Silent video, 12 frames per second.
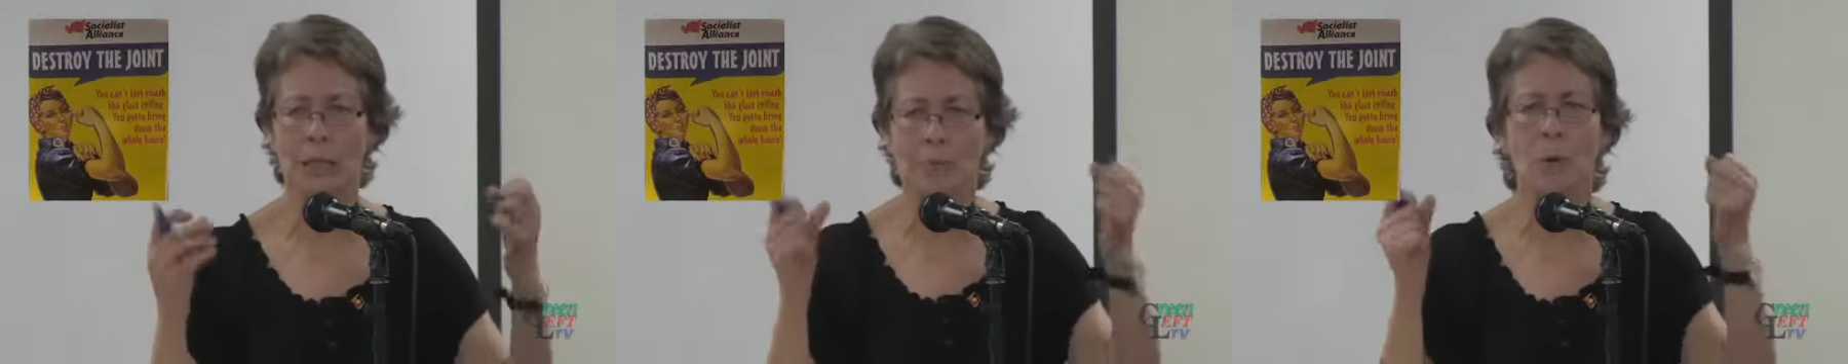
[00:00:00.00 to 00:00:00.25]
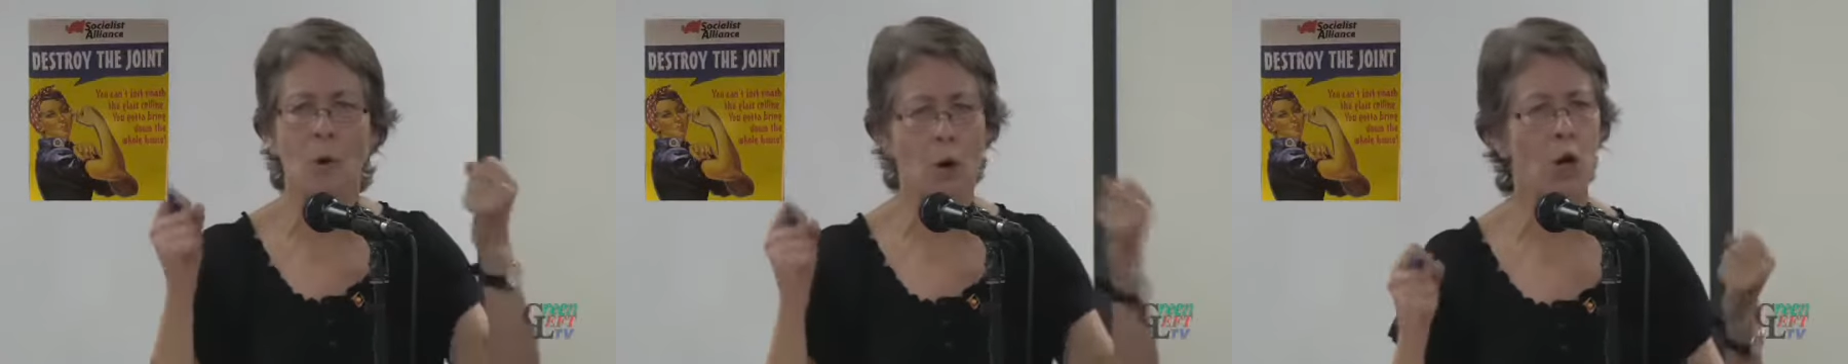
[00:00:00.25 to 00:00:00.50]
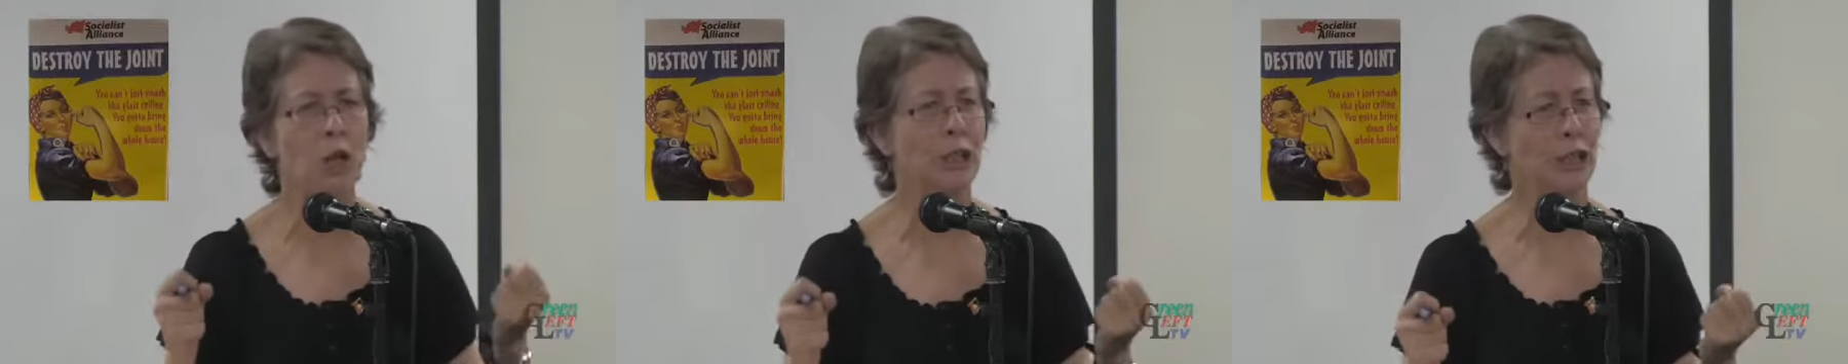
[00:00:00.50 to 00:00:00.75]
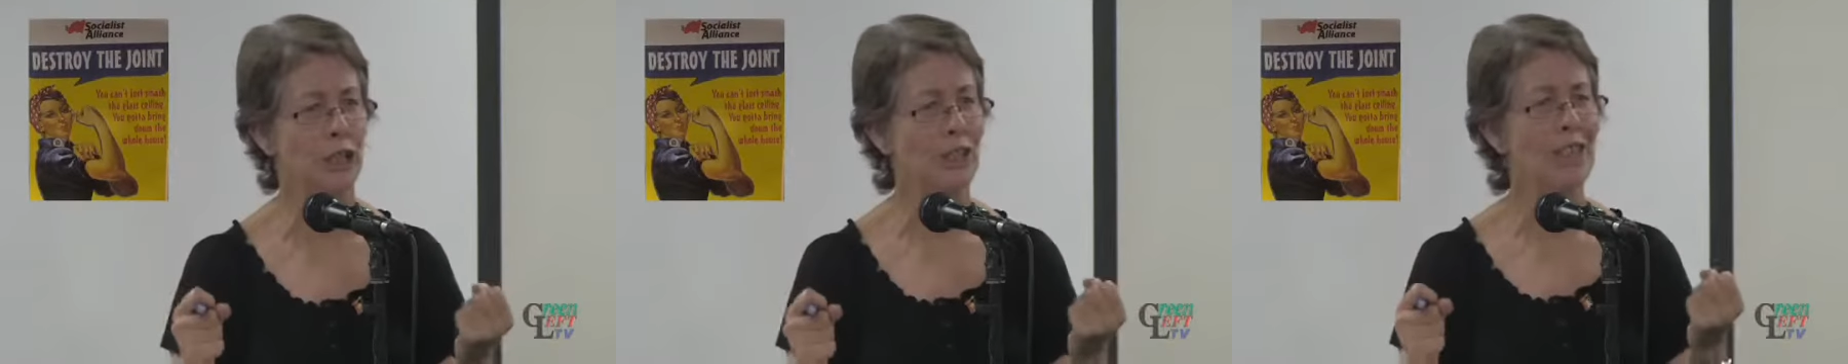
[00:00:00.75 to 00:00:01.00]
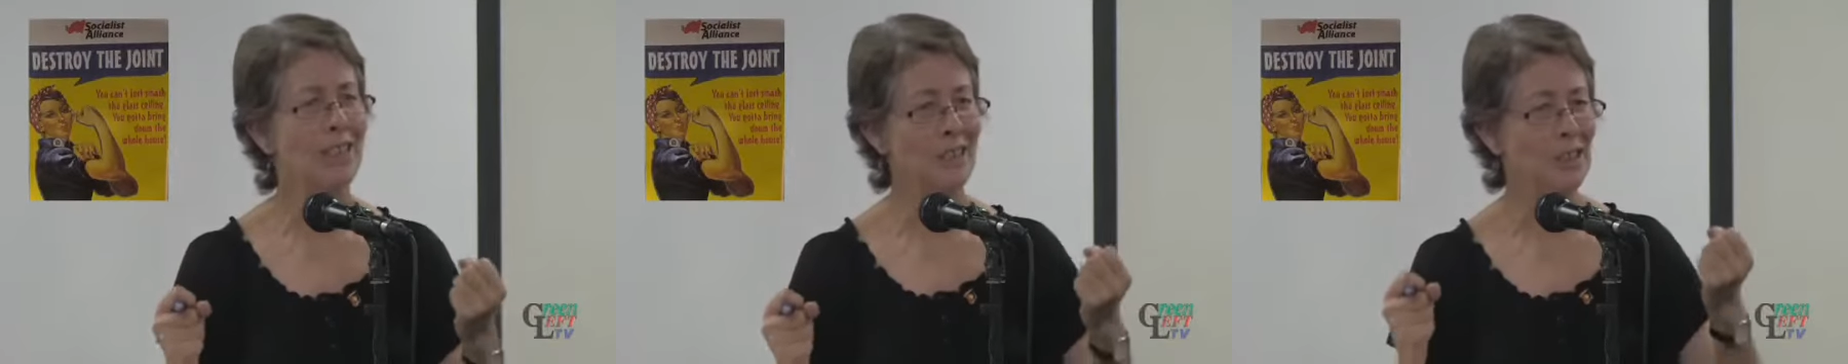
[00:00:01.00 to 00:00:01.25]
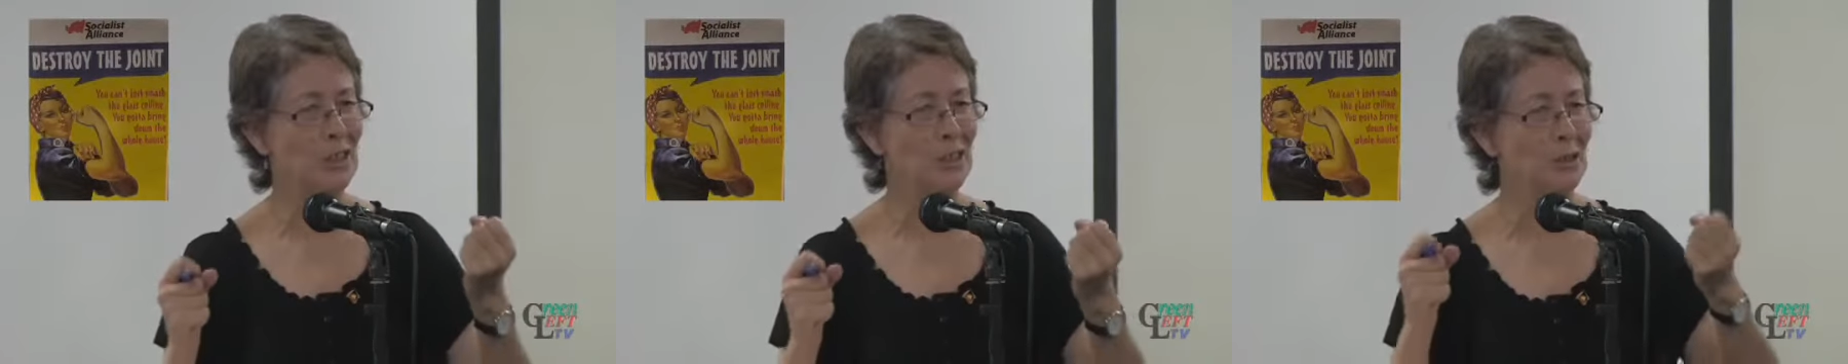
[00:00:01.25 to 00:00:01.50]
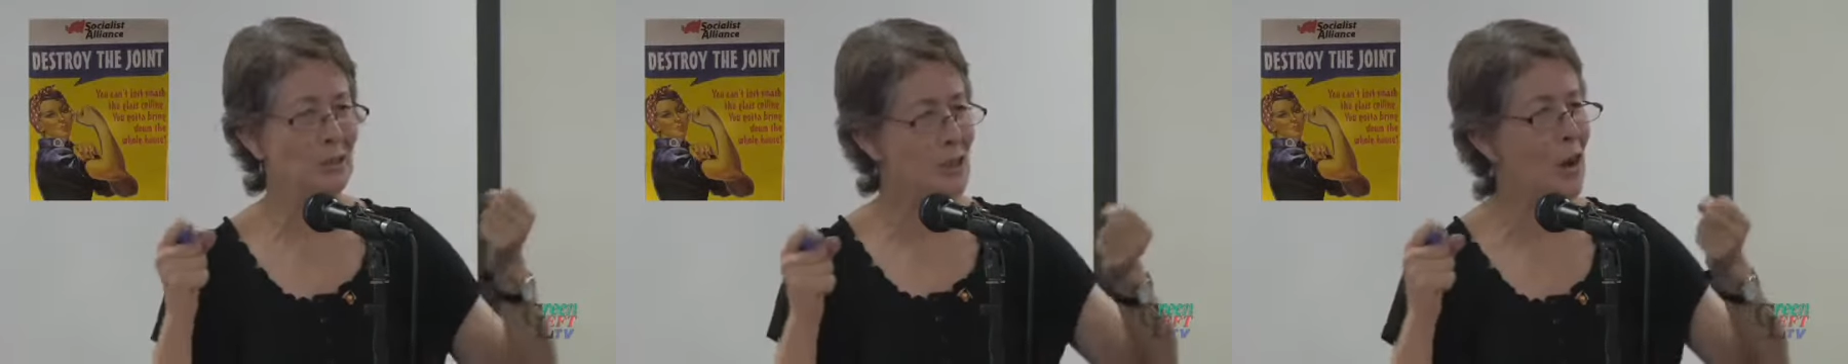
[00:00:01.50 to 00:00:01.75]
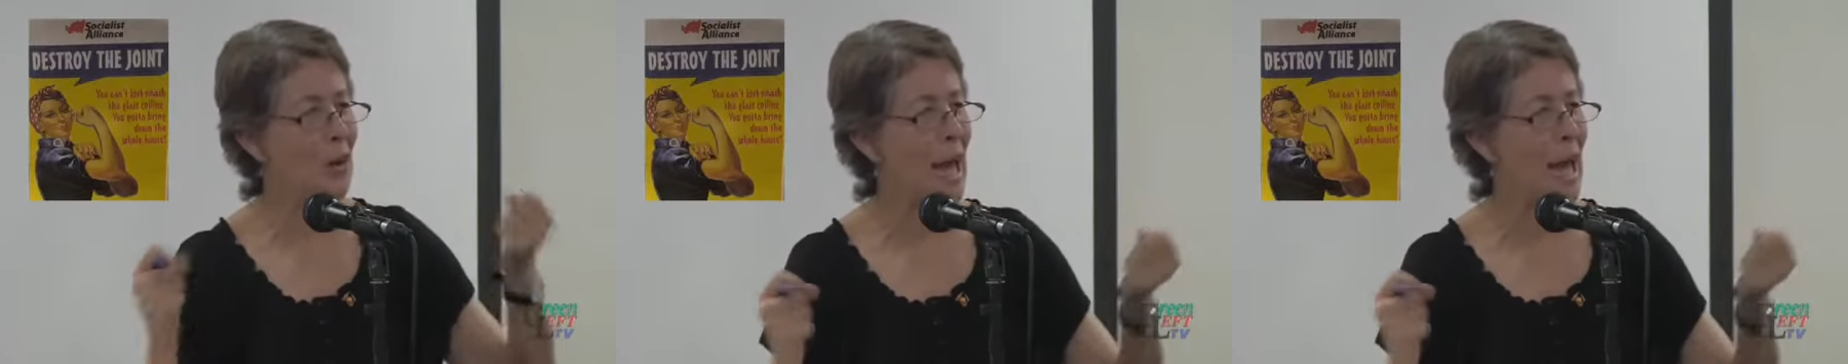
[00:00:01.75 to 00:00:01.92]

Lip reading: It's more urgent to, you know,